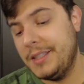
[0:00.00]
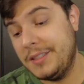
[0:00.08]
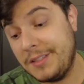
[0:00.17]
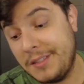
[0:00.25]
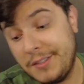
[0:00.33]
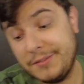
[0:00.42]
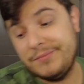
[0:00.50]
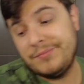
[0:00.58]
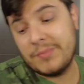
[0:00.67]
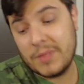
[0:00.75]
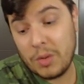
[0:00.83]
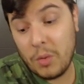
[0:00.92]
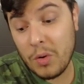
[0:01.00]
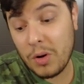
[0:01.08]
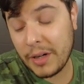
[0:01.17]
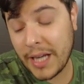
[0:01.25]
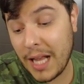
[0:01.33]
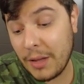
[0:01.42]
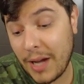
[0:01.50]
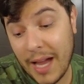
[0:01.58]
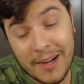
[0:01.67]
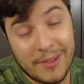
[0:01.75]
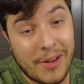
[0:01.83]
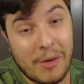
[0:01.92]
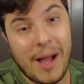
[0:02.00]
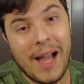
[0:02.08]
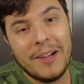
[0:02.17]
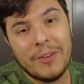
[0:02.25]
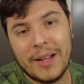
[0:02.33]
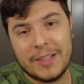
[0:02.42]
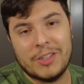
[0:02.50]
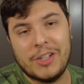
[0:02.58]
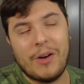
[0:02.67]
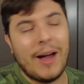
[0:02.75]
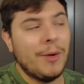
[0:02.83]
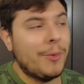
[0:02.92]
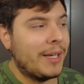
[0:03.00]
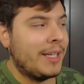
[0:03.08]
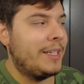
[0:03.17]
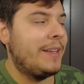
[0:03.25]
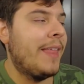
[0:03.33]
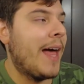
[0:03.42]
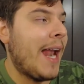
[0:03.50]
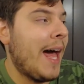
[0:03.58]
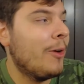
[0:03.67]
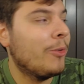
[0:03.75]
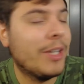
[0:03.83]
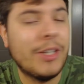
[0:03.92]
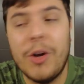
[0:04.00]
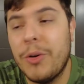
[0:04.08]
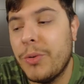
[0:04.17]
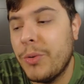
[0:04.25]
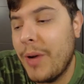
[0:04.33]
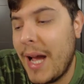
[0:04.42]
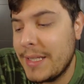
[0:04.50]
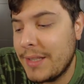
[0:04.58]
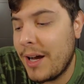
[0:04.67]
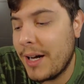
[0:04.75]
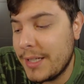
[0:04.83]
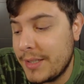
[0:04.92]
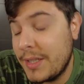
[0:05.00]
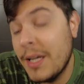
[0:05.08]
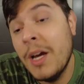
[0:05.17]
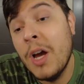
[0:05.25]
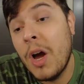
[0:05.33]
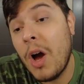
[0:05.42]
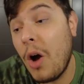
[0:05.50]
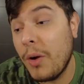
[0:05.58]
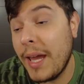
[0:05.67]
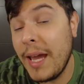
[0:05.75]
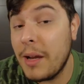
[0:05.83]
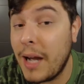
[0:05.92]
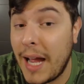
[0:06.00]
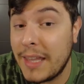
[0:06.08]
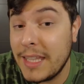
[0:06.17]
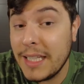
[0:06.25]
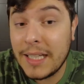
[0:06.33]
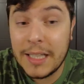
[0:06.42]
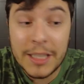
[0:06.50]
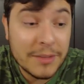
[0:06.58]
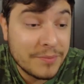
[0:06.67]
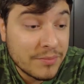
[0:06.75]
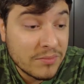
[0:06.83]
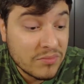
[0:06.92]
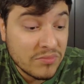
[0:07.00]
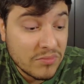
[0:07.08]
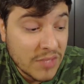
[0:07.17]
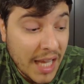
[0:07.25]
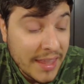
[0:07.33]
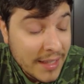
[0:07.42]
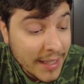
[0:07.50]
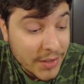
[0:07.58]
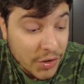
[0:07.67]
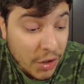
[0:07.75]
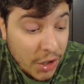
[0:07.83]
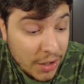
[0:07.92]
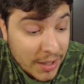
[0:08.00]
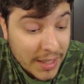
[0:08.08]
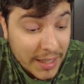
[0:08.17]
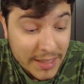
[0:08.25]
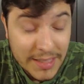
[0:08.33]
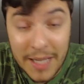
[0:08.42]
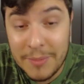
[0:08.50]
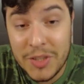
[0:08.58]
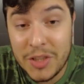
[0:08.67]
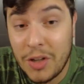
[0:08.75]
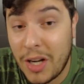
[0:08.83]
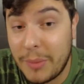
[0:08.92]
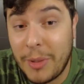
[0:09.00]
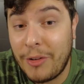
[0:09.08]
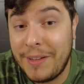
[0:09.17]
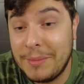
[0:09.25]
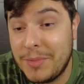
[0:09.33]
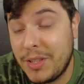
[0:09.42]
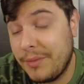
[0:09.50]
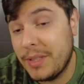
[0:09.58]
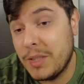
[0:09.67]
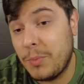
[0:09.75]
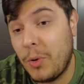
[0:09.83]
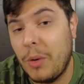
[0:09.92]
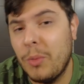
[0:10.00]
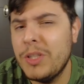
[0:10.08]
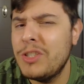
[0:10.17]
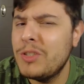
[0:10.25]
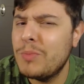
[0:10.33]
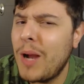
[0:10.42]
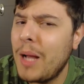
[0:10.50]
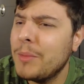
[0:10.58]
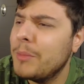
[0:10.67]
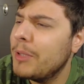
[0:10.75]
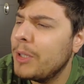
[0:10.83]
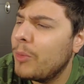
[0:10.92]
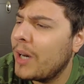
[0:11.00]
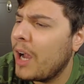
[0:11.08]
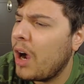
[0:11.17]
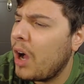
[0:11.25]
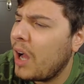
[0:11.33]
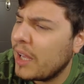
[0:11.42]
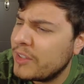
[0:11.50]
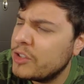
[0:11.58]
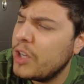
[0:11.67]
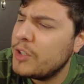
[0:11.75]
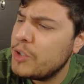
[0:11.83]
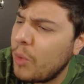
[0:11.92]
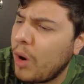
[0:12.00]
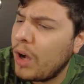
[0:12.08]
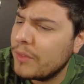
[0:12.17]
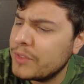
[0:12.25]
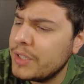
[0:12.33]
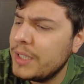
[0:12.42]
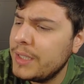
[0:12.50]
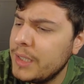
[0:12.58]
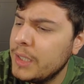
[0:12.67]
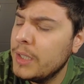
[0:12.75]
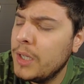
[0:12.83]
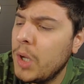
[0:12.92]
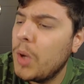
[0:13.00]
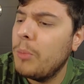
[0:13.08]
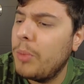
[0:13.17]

So, or Colorado, I don't know. I don't actually know. I don't want to get into that. I don't really know who has the hottest. Okay, I think, um, I think that's all because I'm just talking about random stuff at this point, which is probably what I, I, I do often.